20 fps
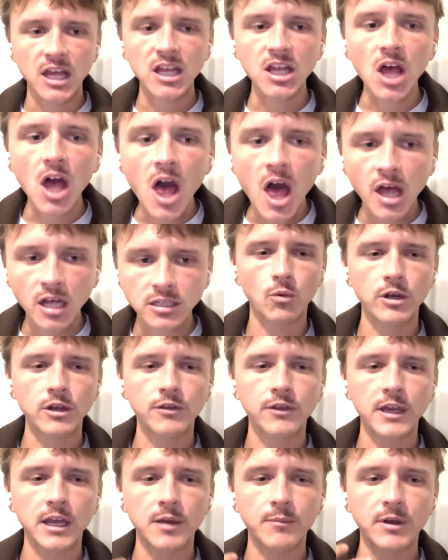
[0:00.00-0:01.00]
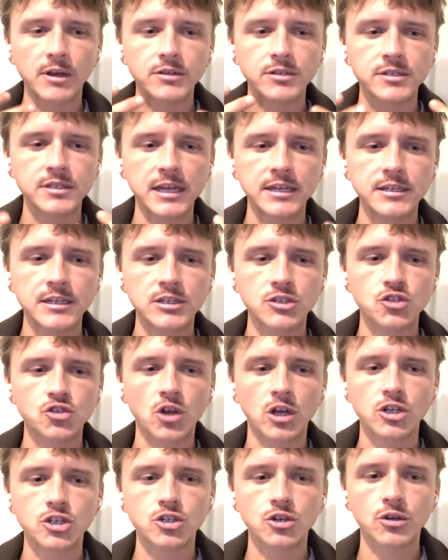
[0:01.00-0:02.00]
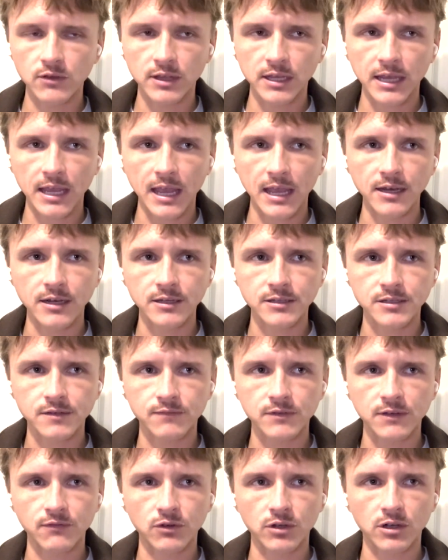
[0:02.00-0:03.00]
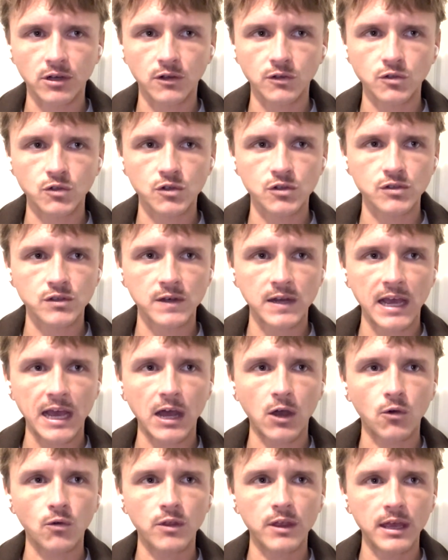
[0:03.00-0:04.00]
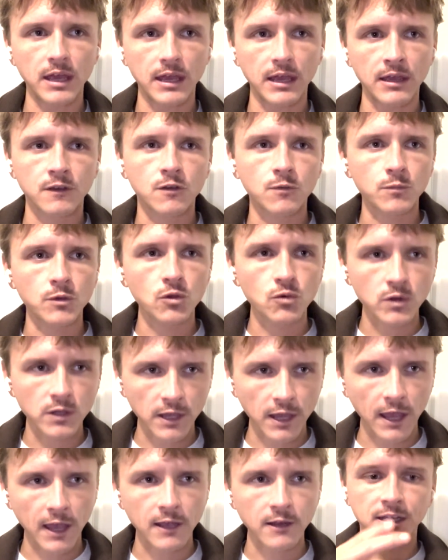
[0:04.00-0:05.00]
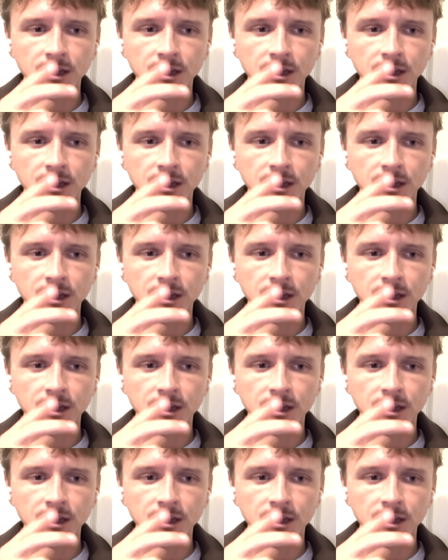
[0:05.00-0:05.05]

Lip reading: Ugh. When you think about sentence structure and the cadence of different cultures and how they communicate.